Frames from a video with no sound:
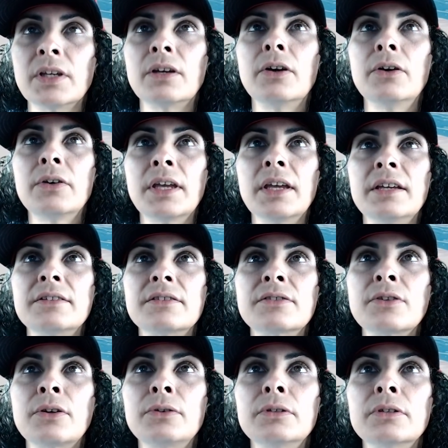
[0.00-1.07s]
Okay,
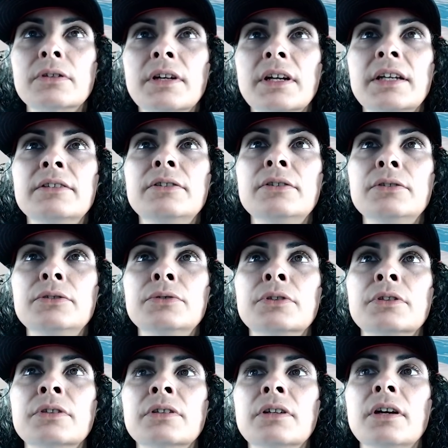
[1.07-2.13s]
solar and
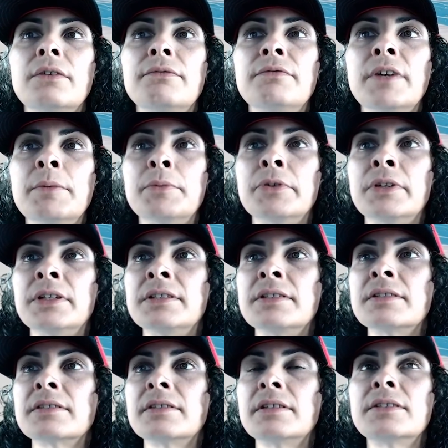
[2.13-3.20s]
lunar
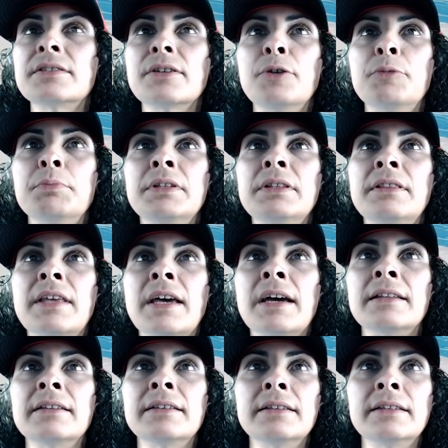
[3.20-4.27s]
ephemerids. Let's open that
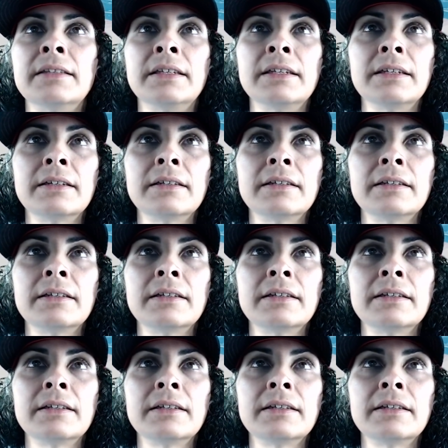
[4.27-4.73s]
link.